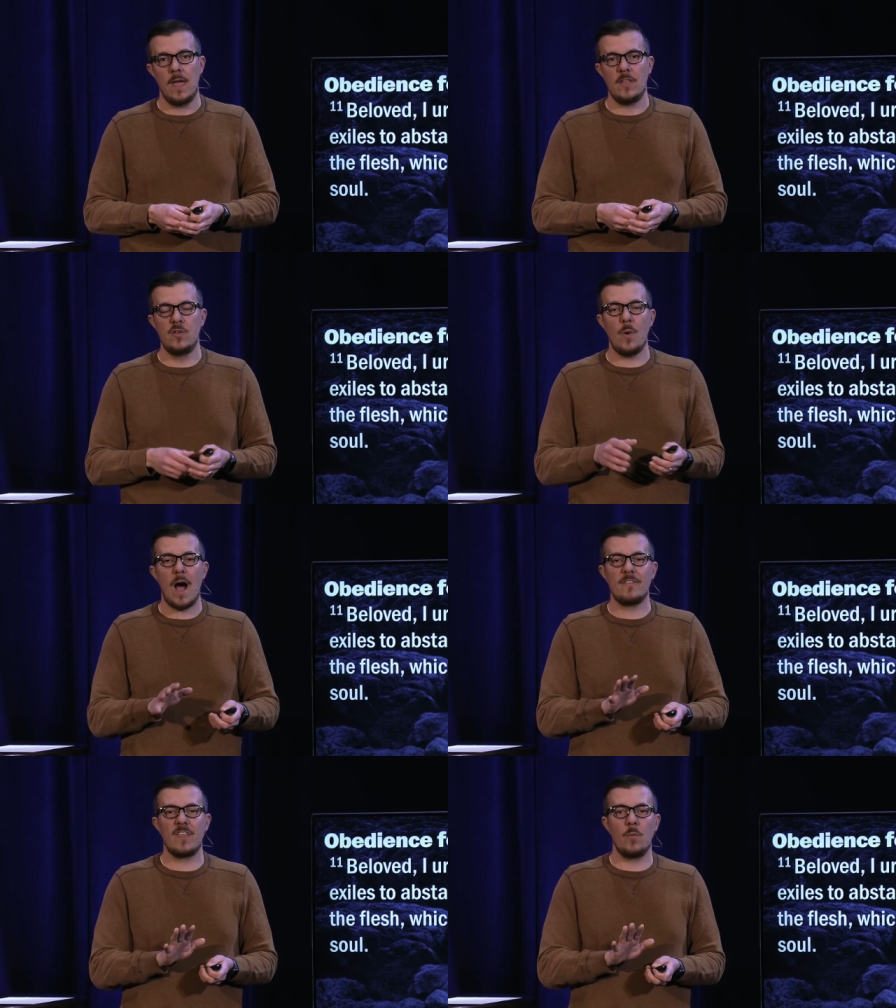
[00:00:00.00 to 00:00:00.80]
And too
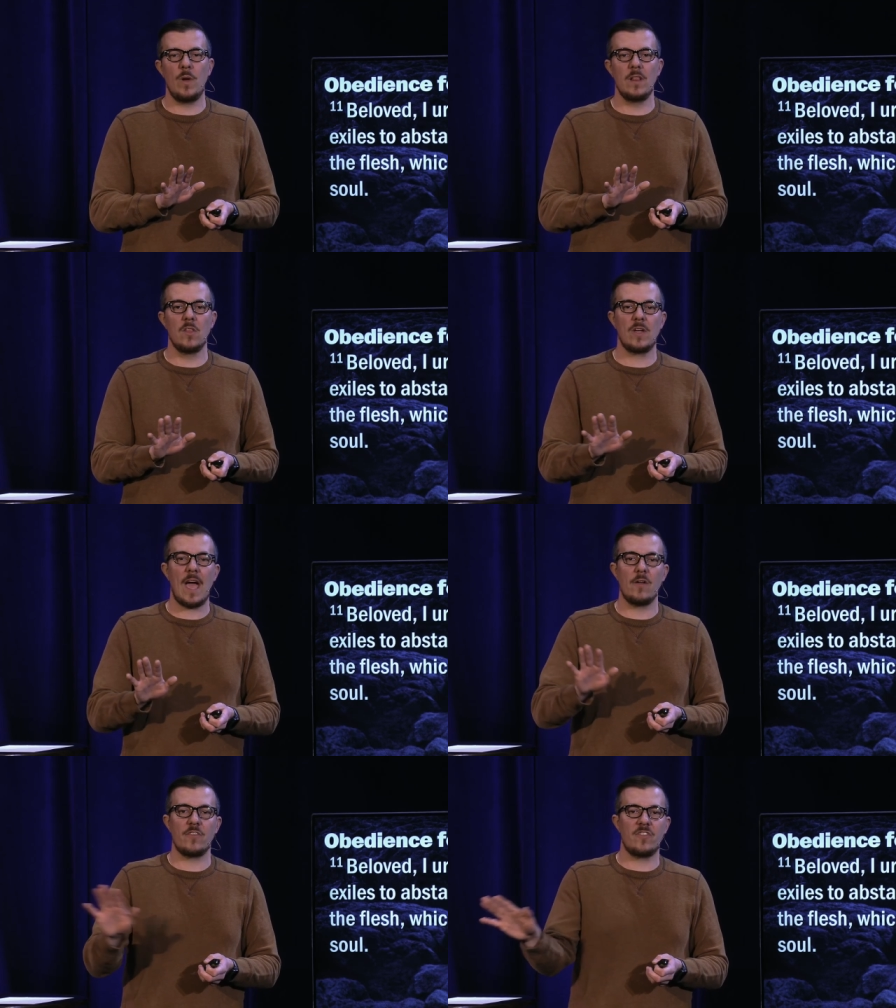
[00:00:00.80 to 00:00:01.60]
often we look
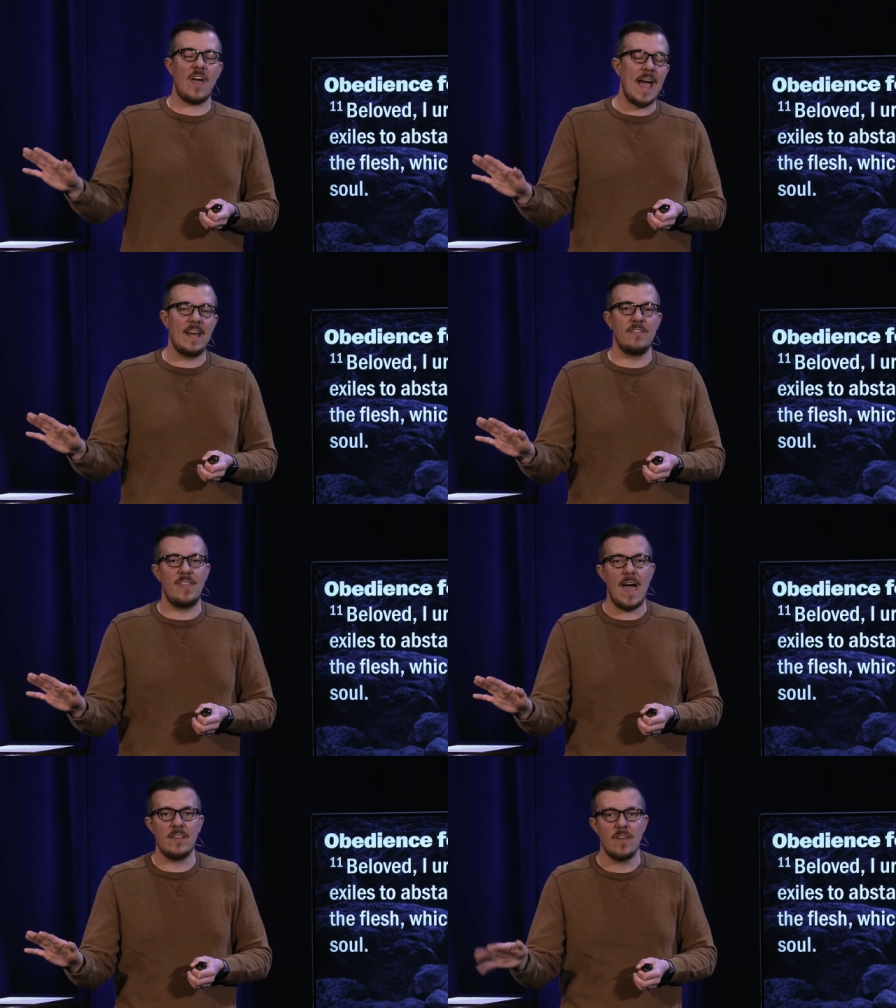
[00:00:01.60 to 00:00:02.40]
outside of
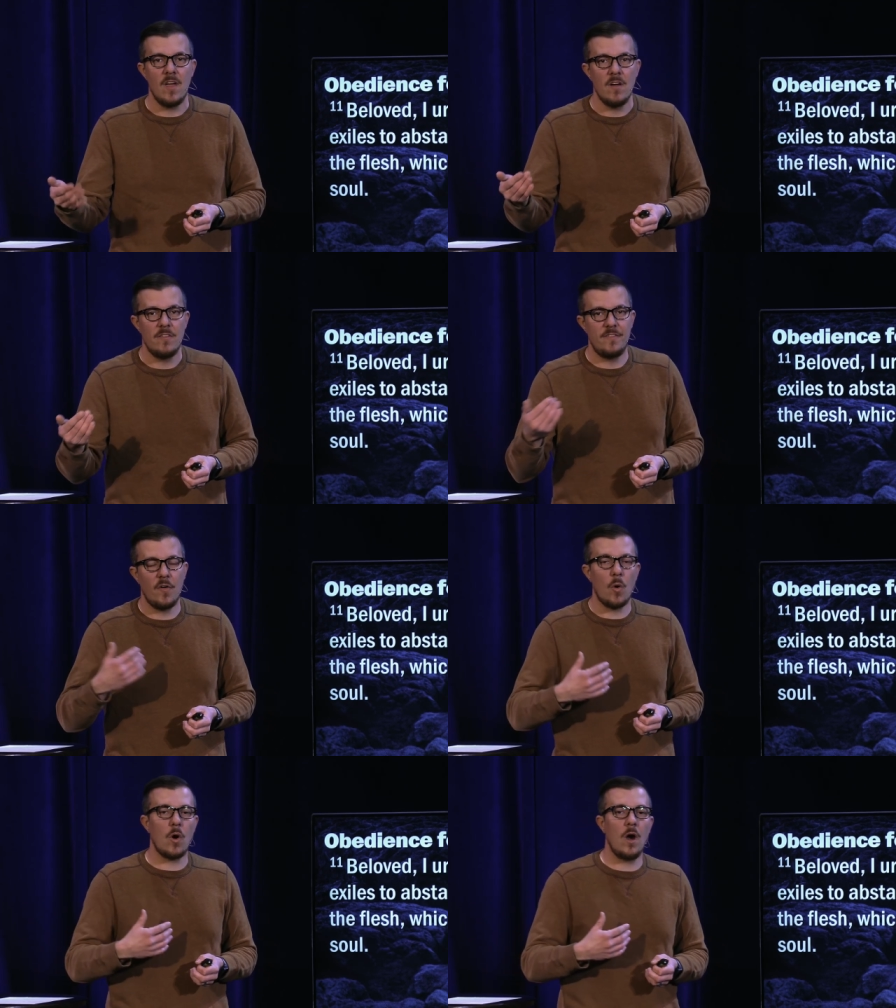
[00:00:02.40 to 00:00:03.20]
that
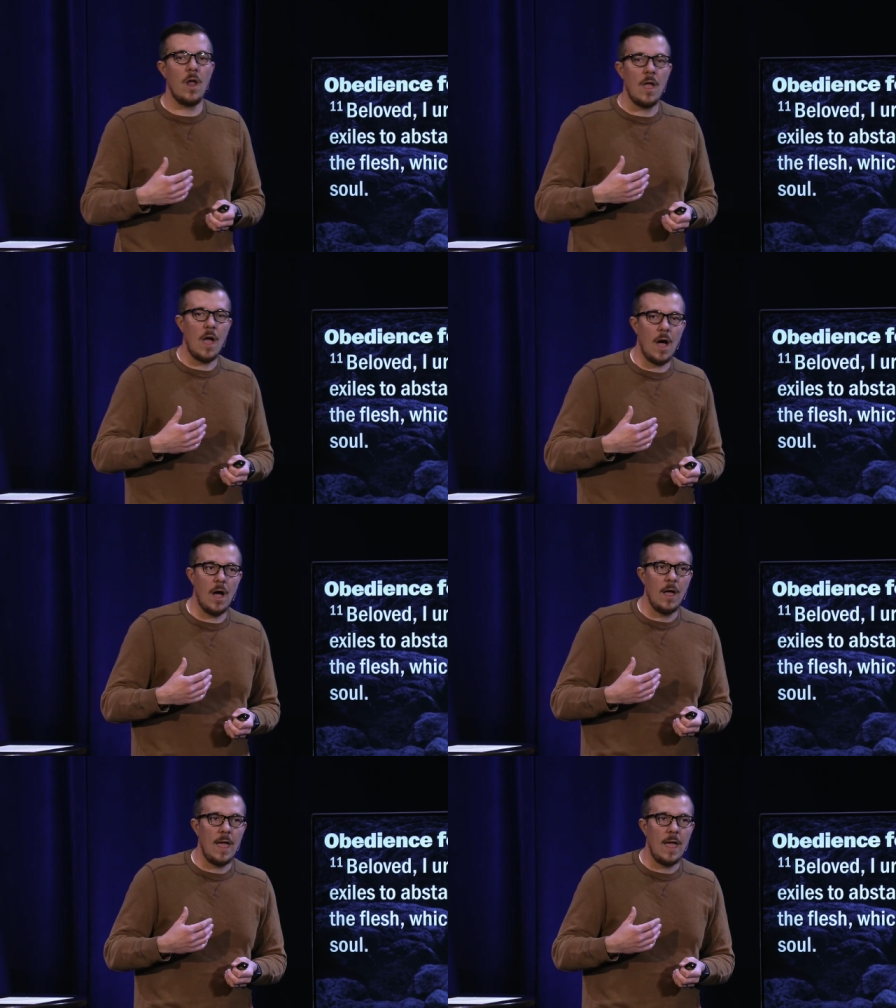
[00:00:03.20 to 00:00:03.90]
for, uh,